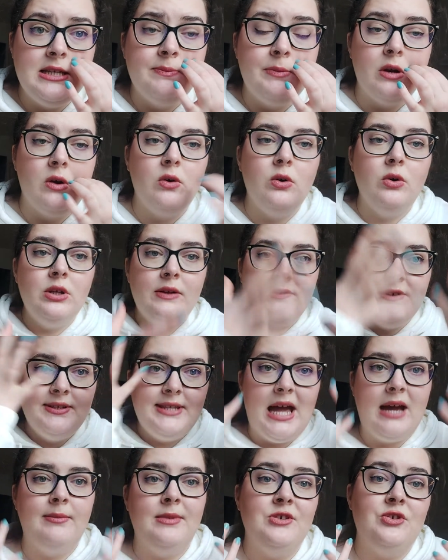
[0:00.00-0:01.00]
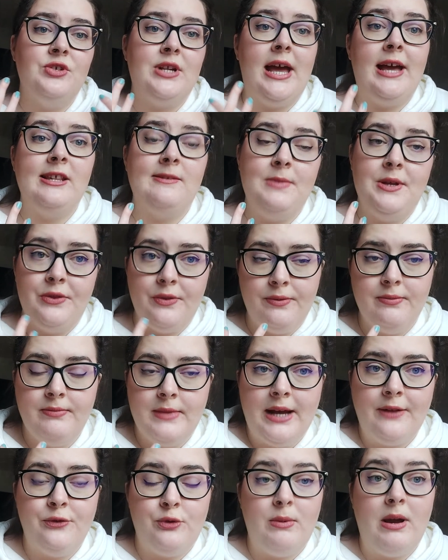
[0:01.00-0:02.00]
but all of the damage that has been
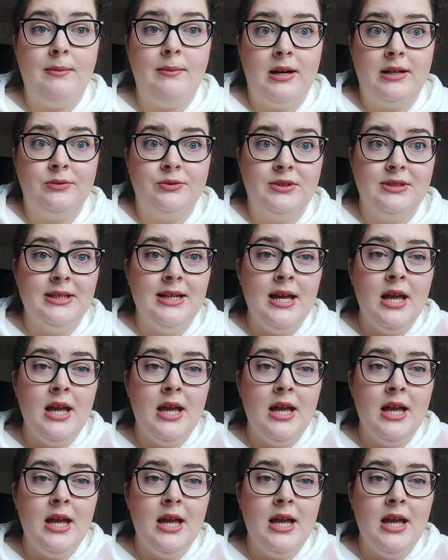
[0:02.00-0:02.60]
done to my mouth